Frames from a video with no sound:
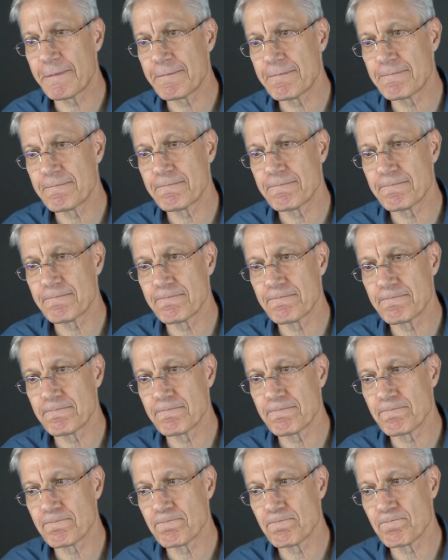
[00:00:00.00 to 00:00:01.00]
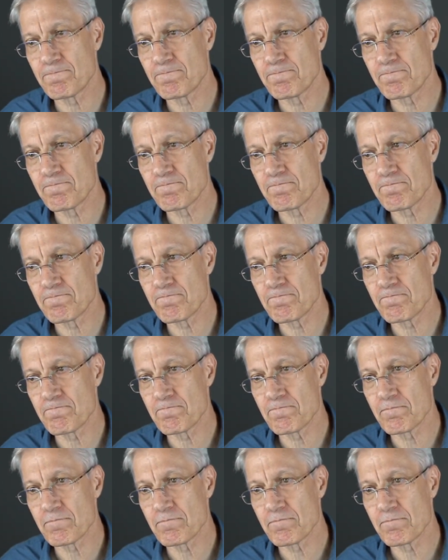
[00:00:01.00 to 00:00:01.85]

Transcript: [no speech]